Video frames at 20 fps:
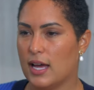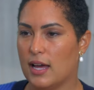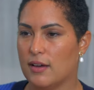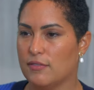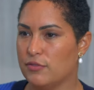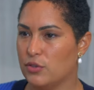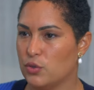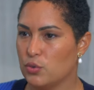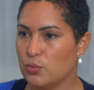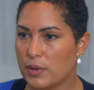a
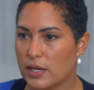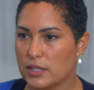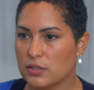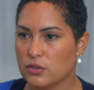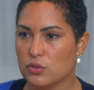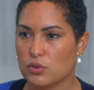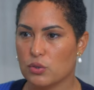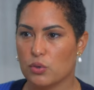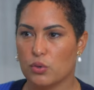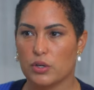few
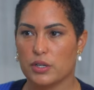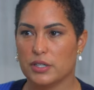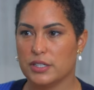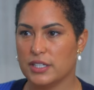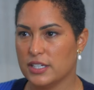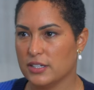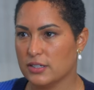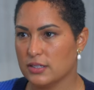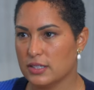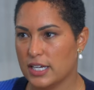months or a
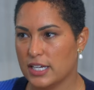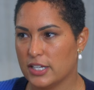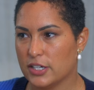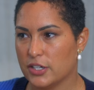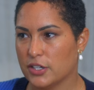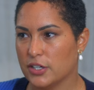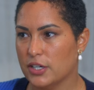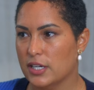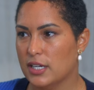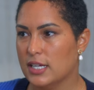year
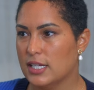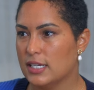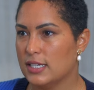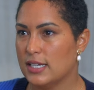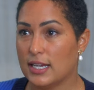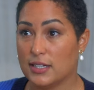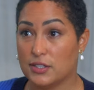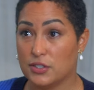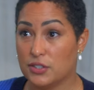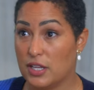later,
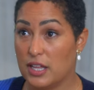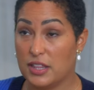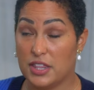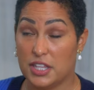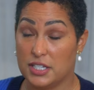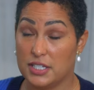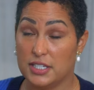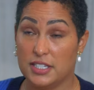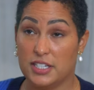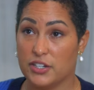next
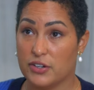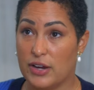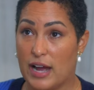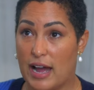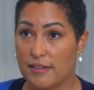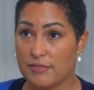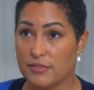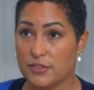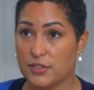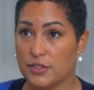the year
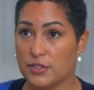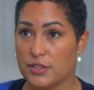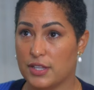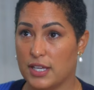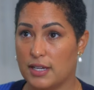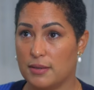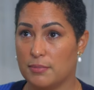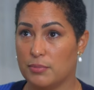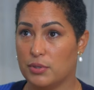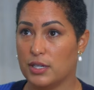after
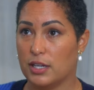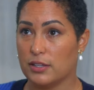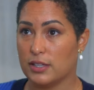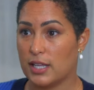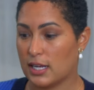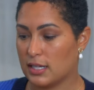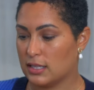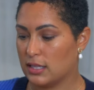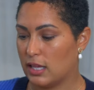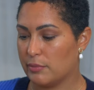they put out
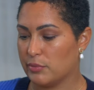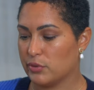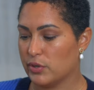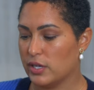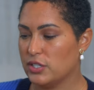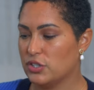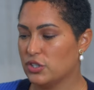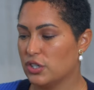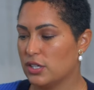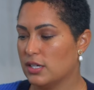that
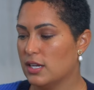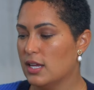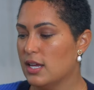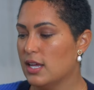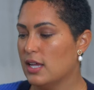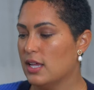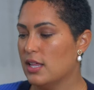collaboration,